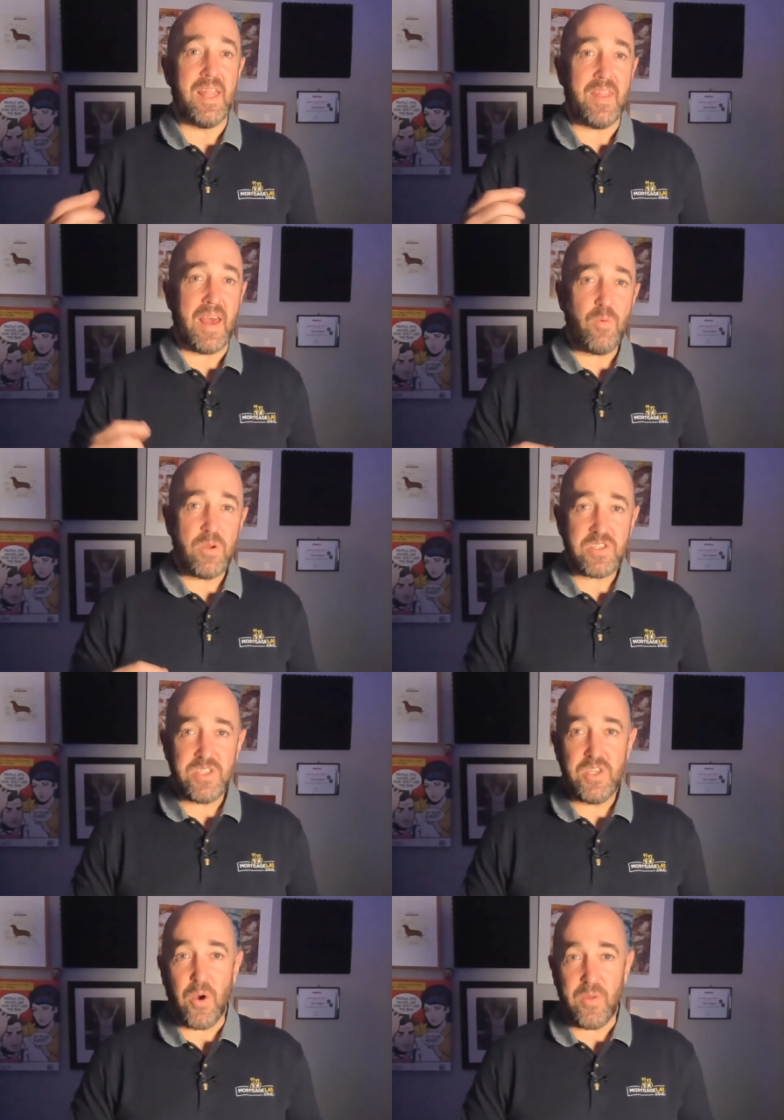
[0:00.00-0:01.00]
They want to
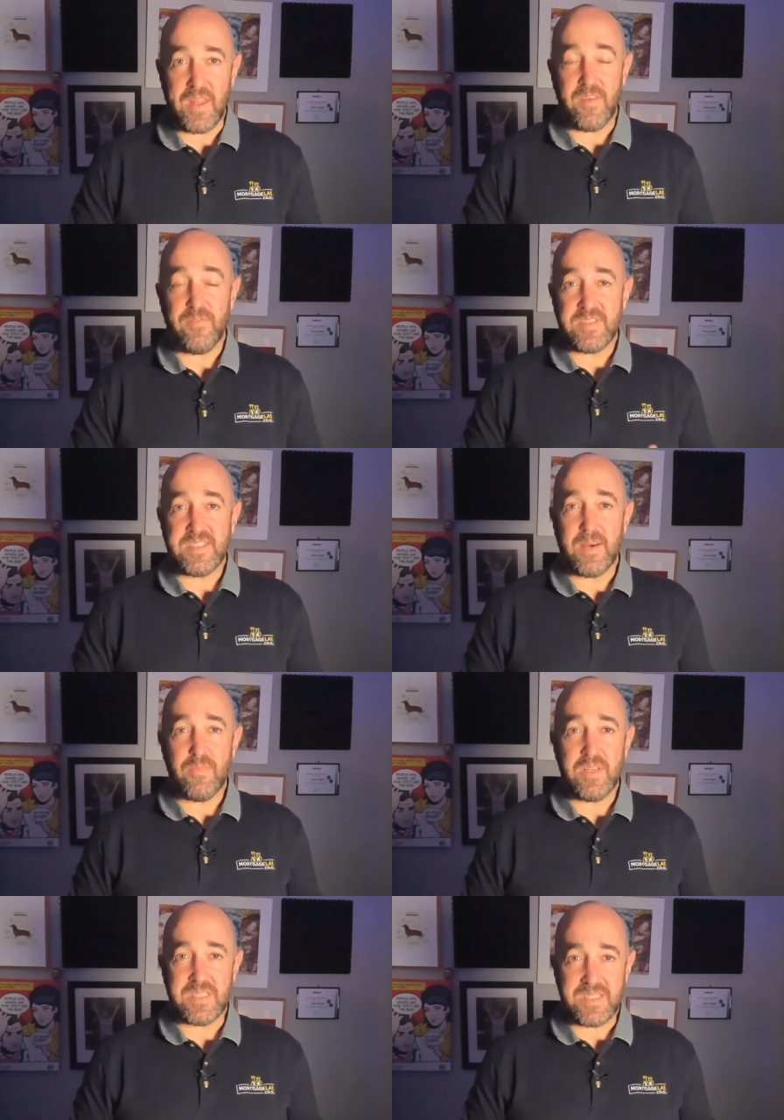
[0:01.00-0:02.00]
know that if for some
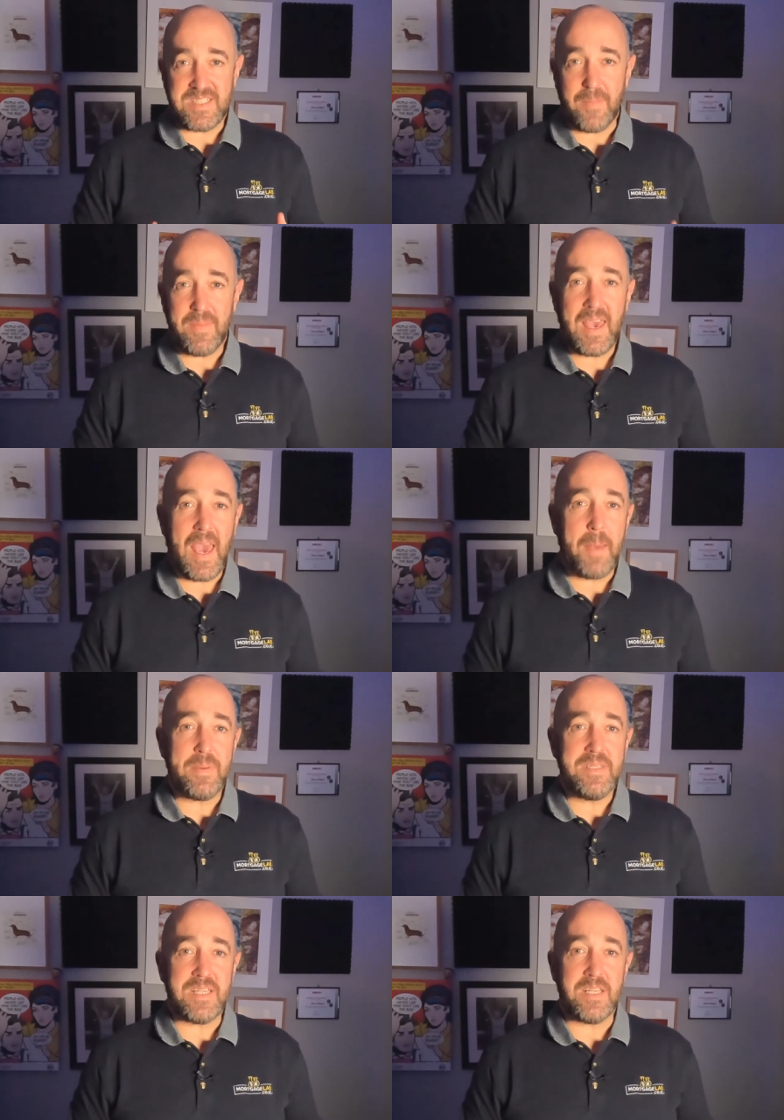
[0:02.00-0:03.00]
reason something
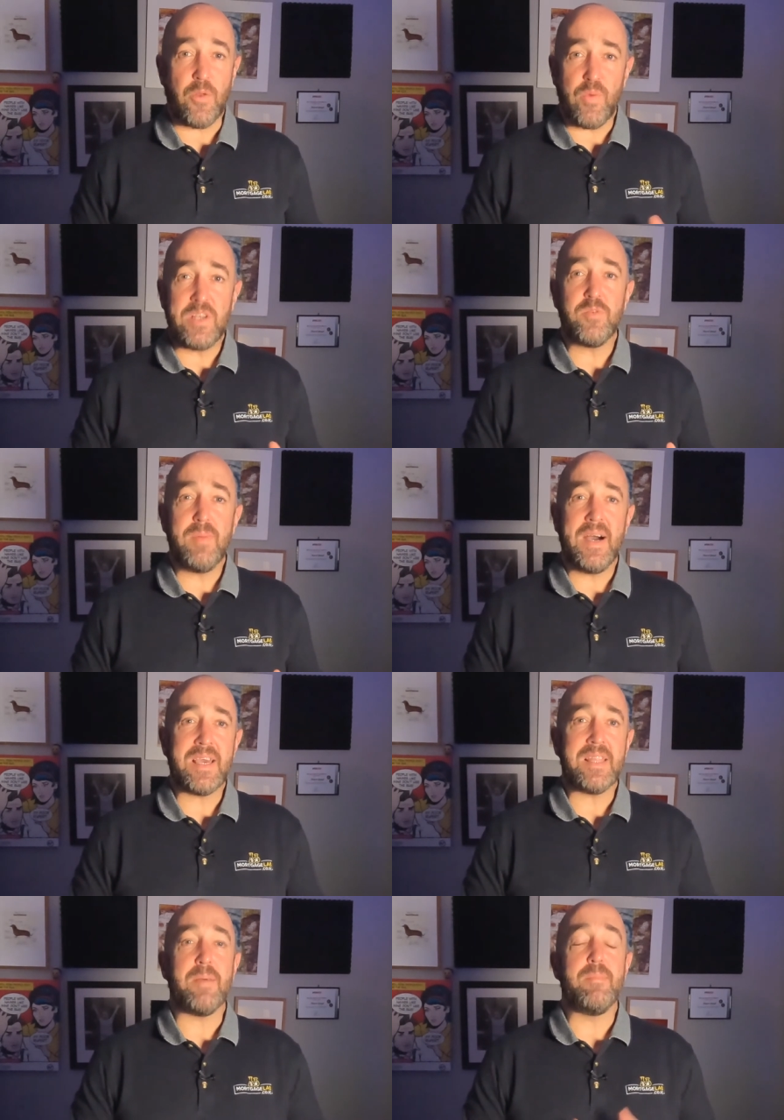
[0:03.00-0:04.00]
happens in the rental
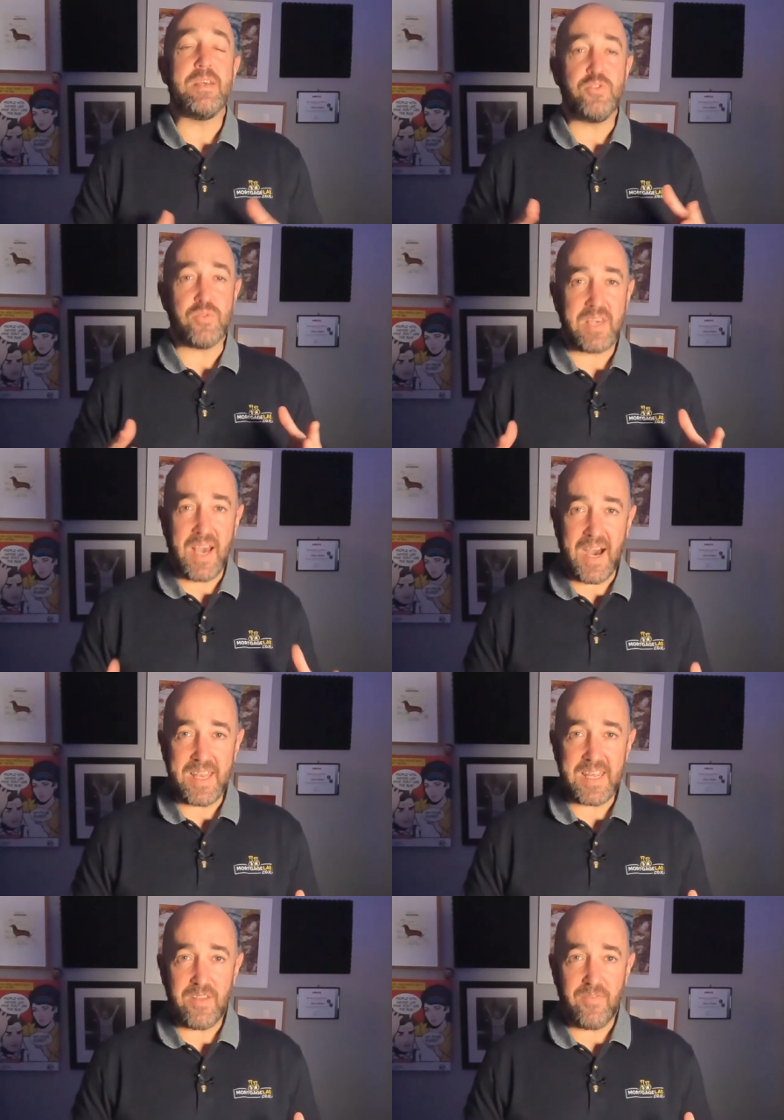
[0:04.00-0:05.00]
market that means you
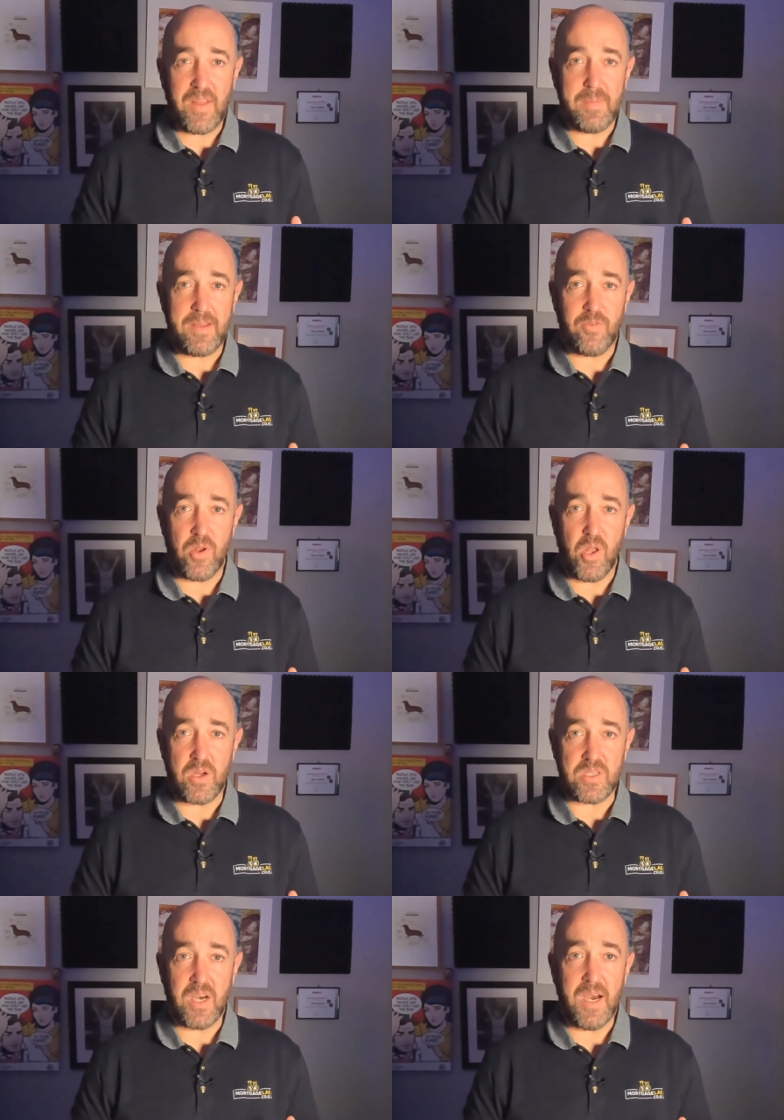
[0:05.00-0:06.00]
can't get a flatmate for a
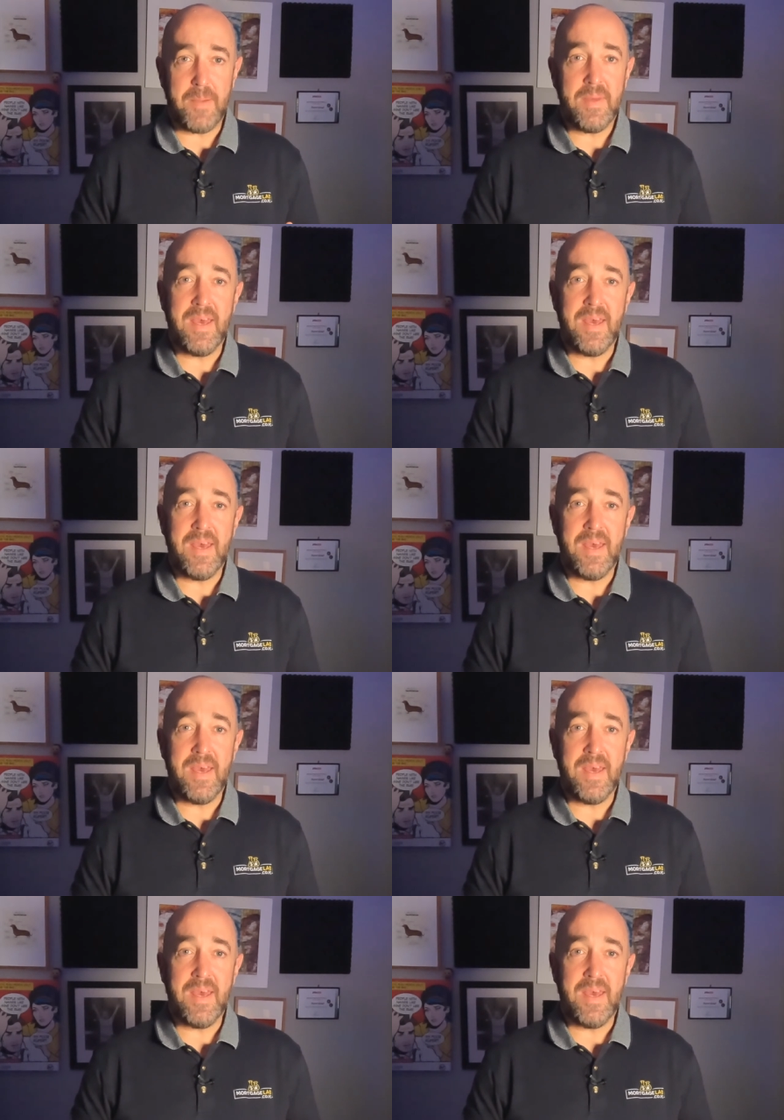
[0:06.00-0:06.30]
long time,